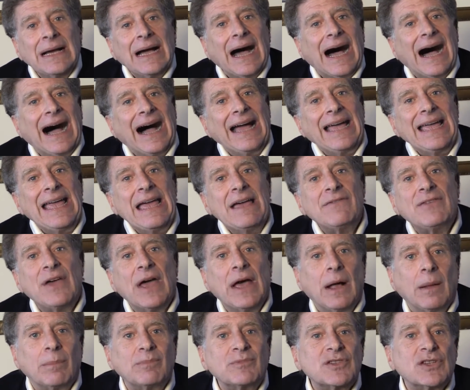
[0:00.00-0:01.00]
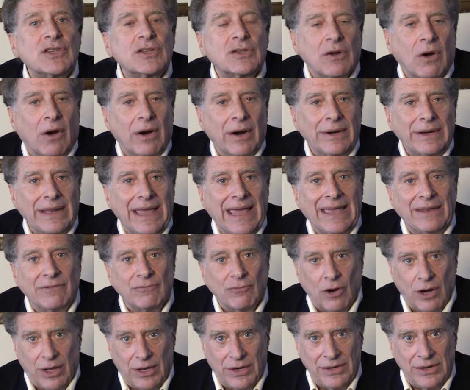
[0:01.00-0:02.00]
I have helped start and
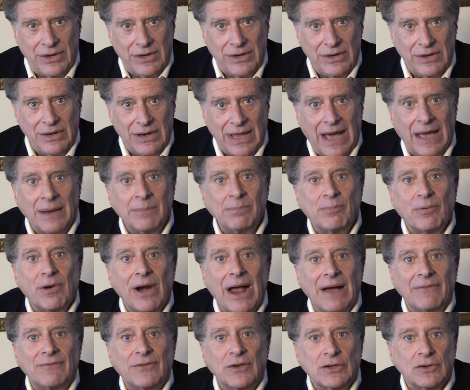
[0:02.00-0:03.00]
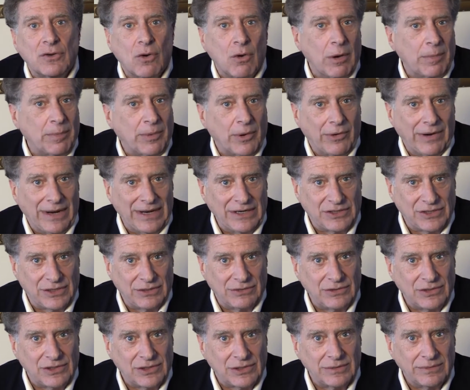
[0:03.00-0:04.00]
run nonprofit
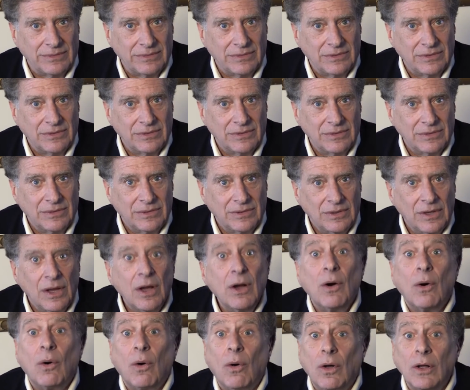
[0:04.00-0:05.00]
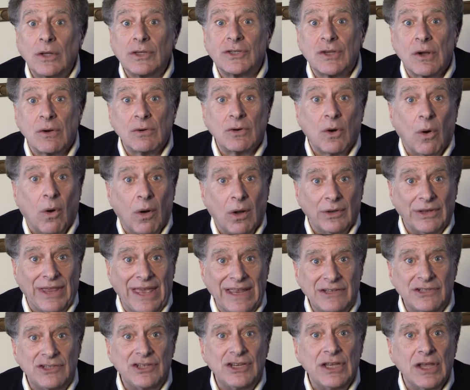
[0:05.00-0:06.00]
corporations, also called
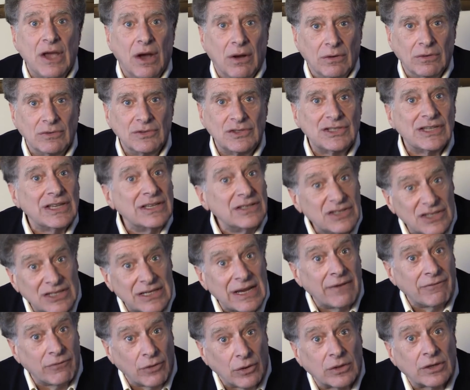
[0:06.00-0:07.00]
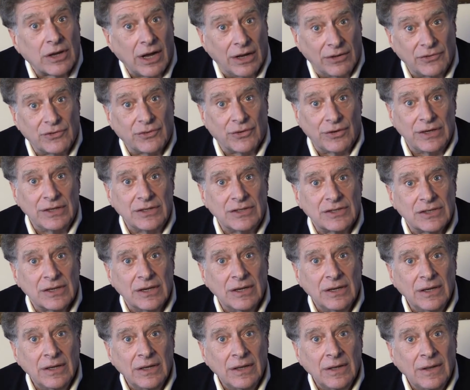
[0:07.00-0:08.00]
NGOs, in several countries.
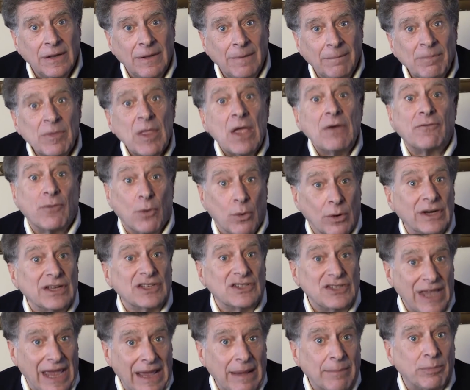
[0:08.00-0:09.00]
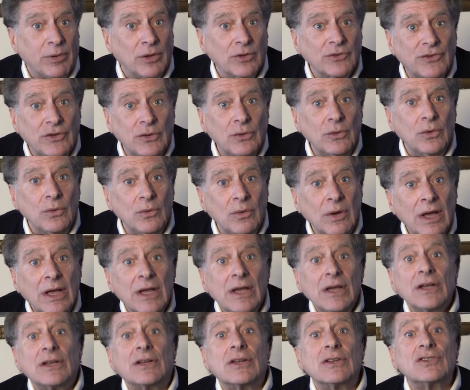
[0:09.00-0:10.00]
For example, to
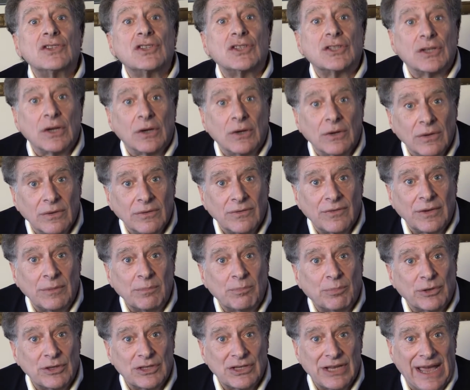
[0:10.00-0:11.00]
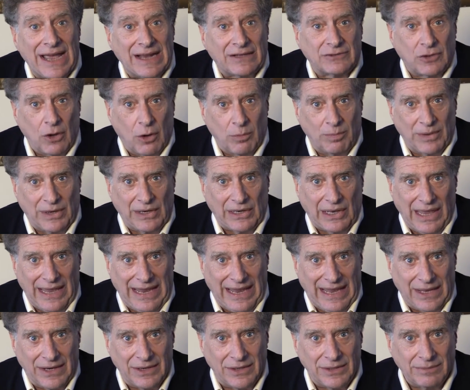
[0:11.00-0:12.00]
conserve and protect open
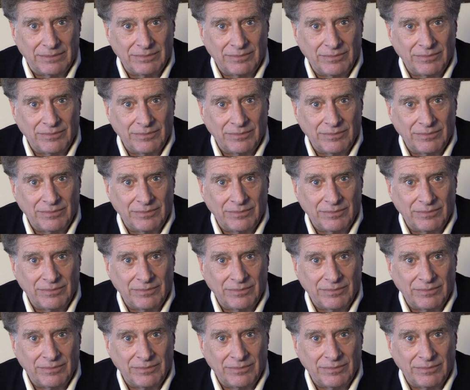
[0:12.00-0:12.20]
land,